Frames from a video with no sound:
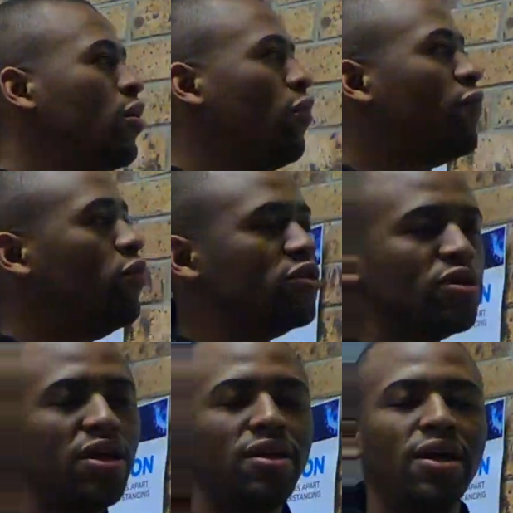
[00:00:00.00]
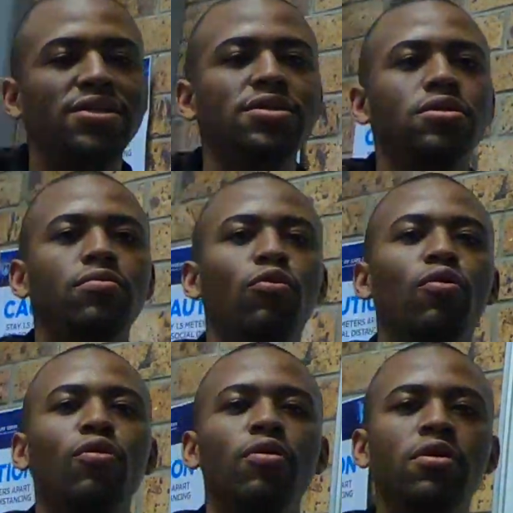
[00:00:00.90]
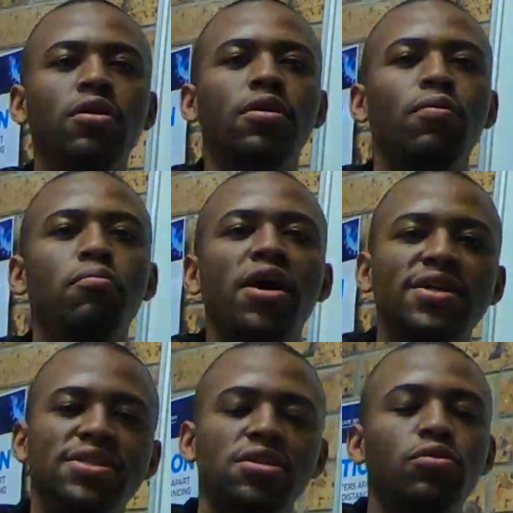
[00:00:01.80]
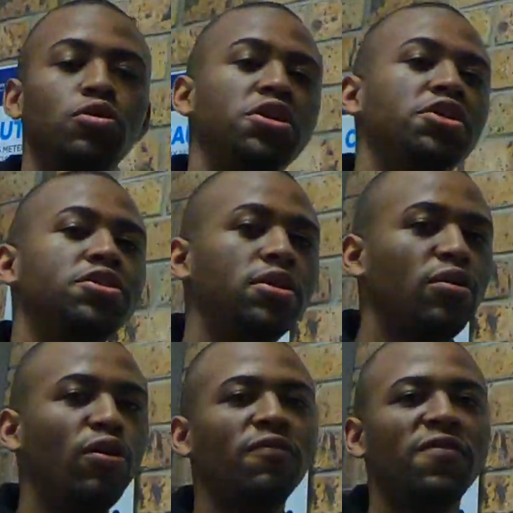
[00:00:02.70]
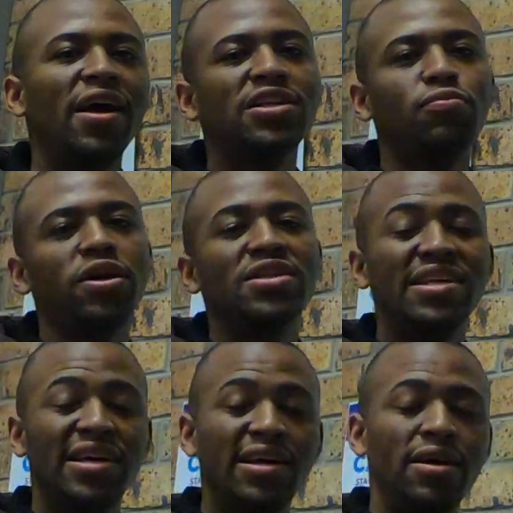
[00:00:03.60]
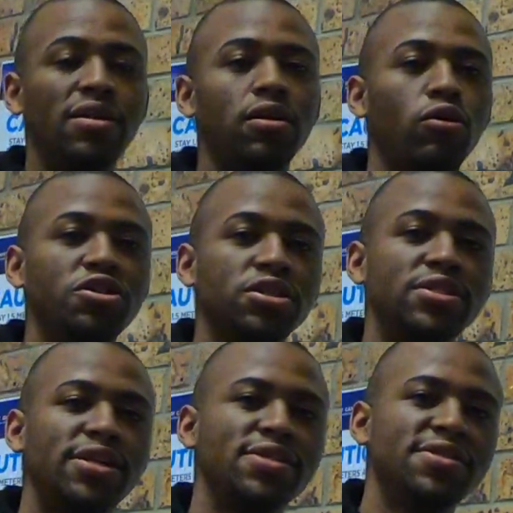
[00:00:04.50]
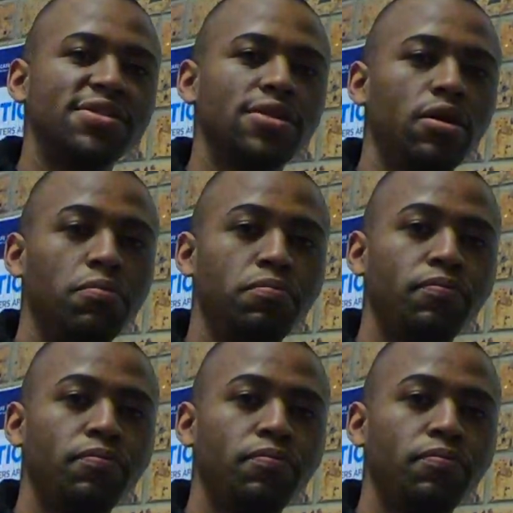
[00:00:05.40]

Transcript: Of course, you can write it in more mathsy notation and all of that, but the logic stays the same.